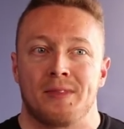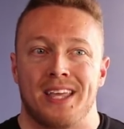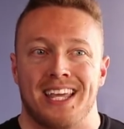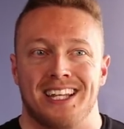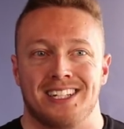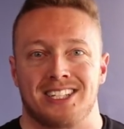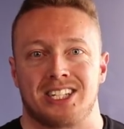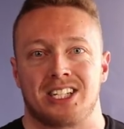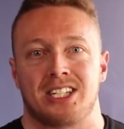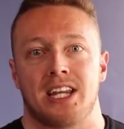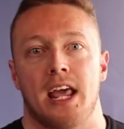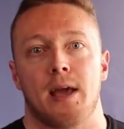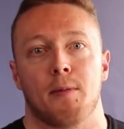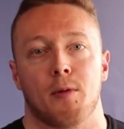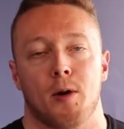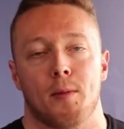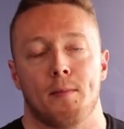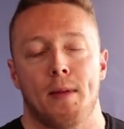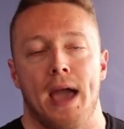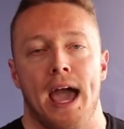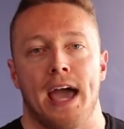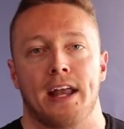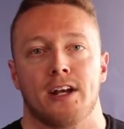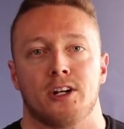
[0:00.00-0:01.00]
in stable
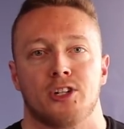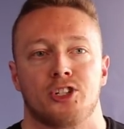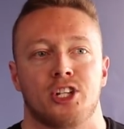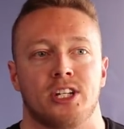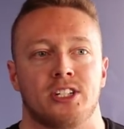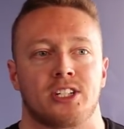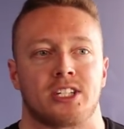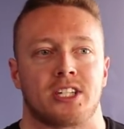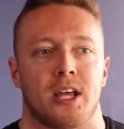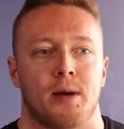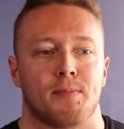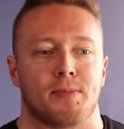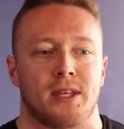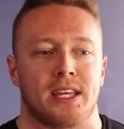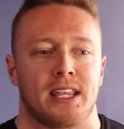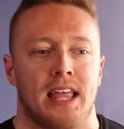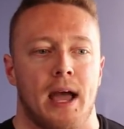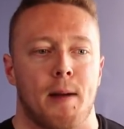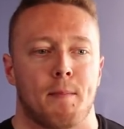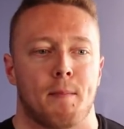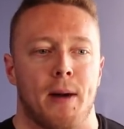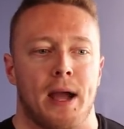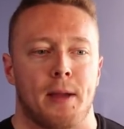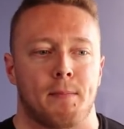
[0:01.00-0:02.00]
manners in something
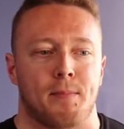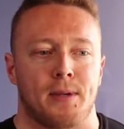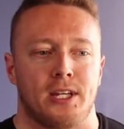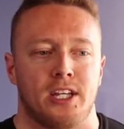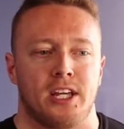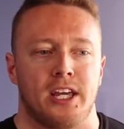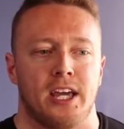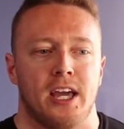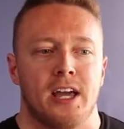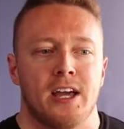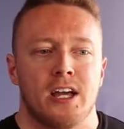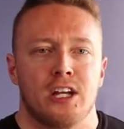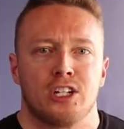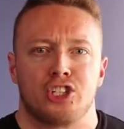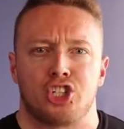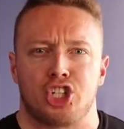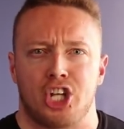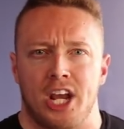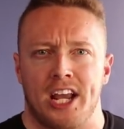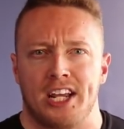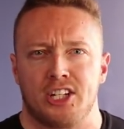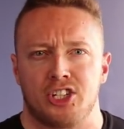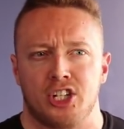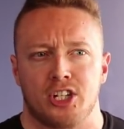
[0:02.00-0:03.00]
that might be
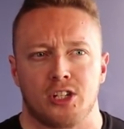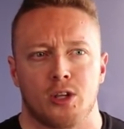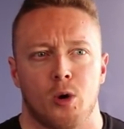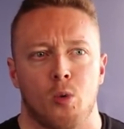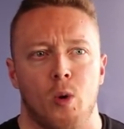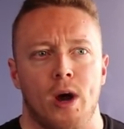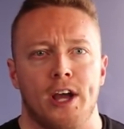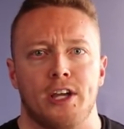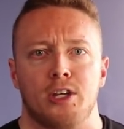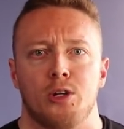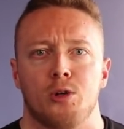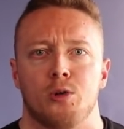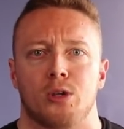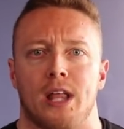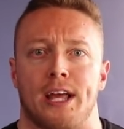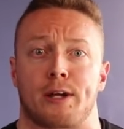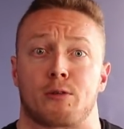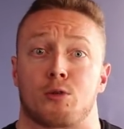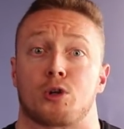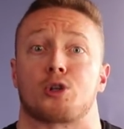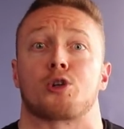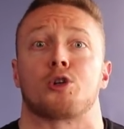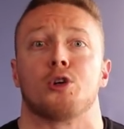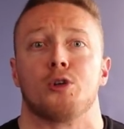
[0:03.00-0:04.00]
changing the way you
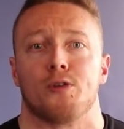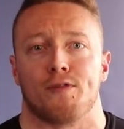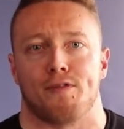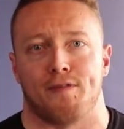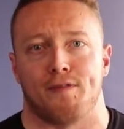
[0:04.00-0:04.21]
like recruit